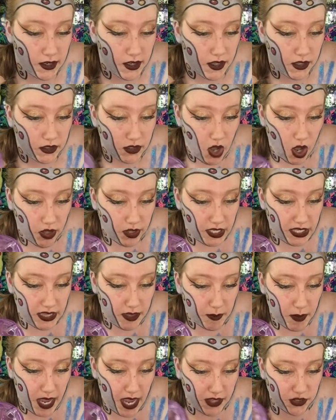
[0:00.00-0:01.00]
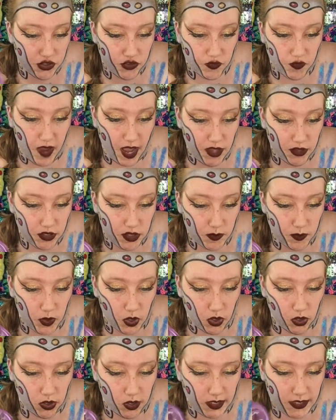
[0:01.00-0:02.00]
calling the Batch
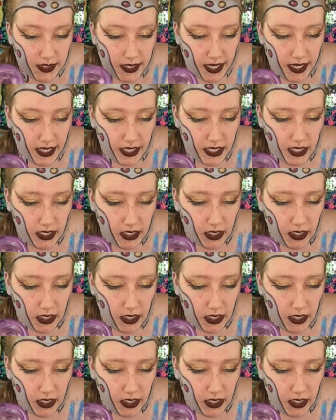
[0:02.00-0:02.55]
valuable, it's like,